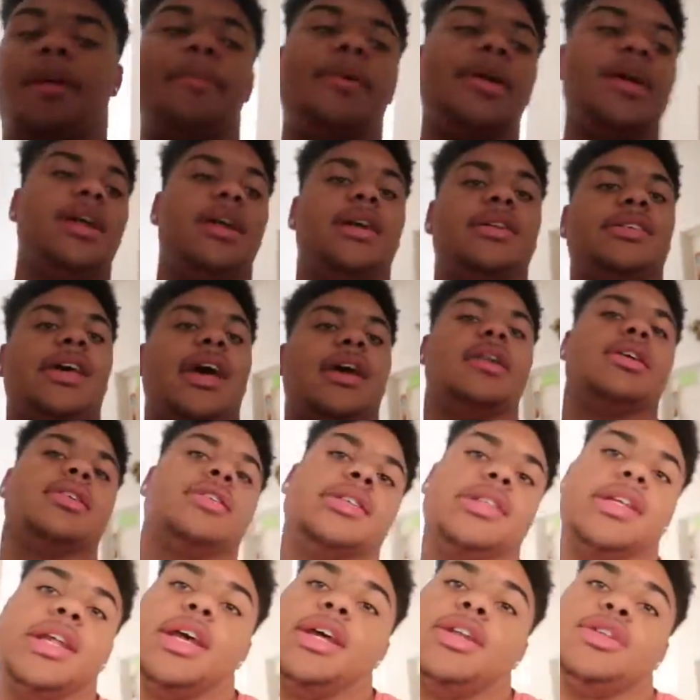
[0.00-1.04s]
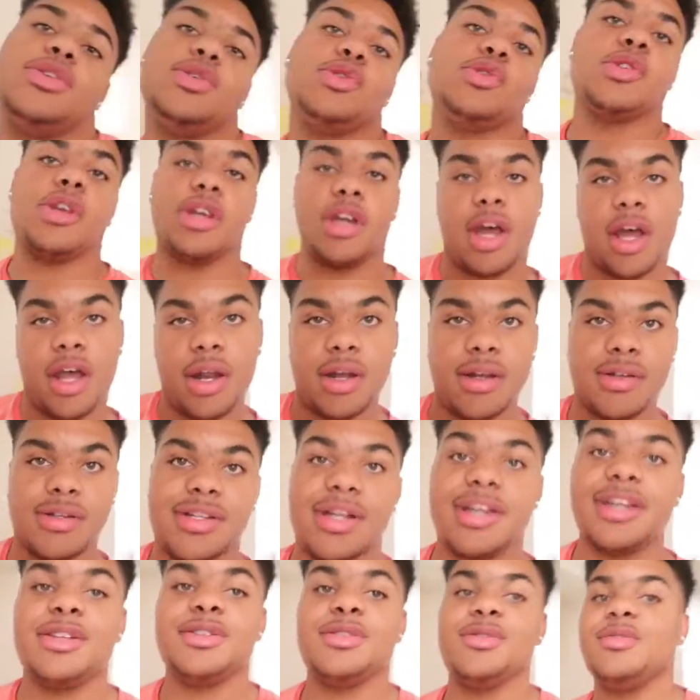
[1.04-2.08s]
I'm getting tired today too, so y'all don't
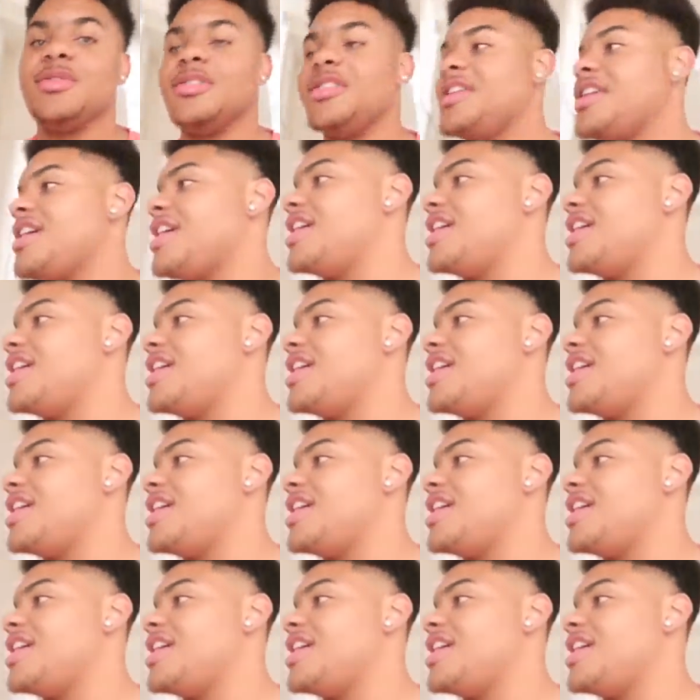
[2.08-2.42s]
stay tuned to